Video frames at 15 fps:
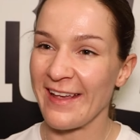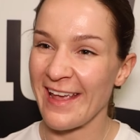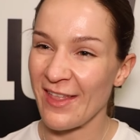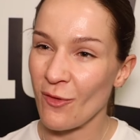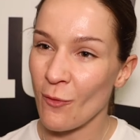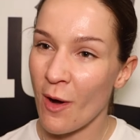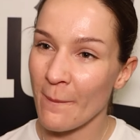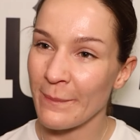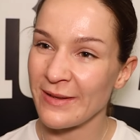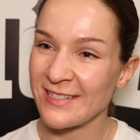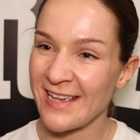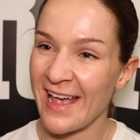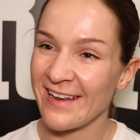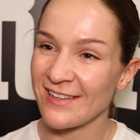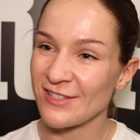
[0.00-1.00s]
get the one
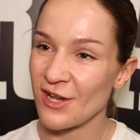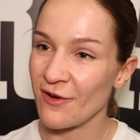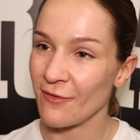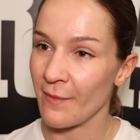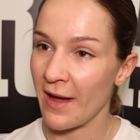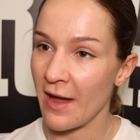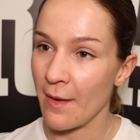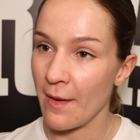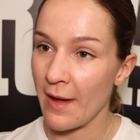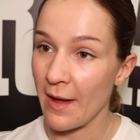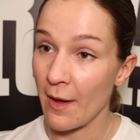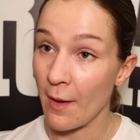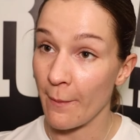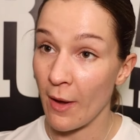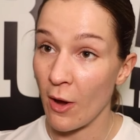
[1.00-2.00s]
percent over my
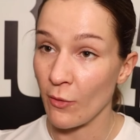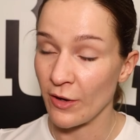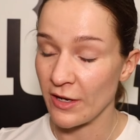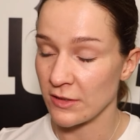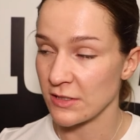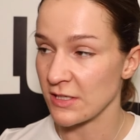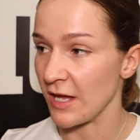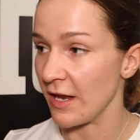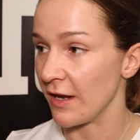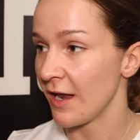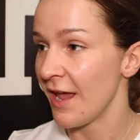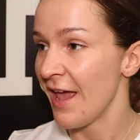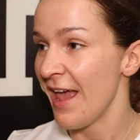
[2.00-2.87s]
uh, opponents, and